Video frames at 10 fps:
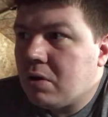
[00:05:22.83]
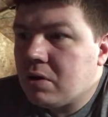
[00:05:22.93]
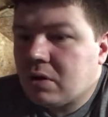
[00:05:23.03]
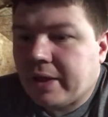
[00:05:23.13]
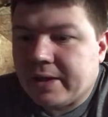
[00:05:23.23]

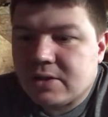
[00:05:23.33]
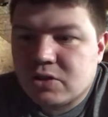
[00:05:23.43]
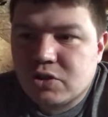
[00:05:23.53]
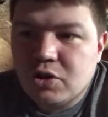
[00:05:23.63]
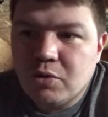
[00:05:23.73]
like
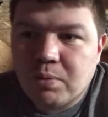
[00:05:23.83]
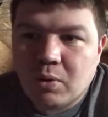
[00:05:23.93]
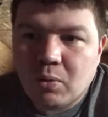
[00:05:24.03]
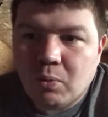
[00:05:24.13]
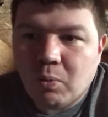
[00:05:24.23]

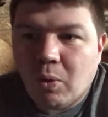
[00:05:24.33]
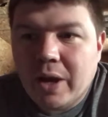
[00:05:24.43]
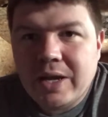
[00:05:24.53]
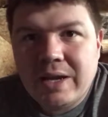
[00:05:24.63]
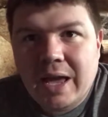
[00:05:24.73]
super
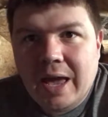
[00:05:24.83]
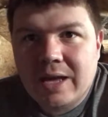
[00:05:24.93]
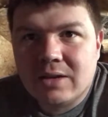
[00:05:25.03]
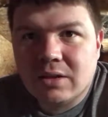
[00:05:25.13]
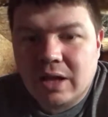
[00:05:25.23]
white
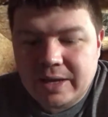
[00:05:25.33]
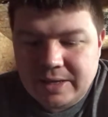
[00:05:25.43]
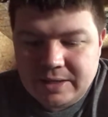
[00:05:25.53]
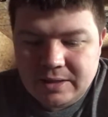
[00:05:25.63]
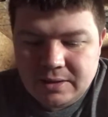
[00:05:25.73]
headlight.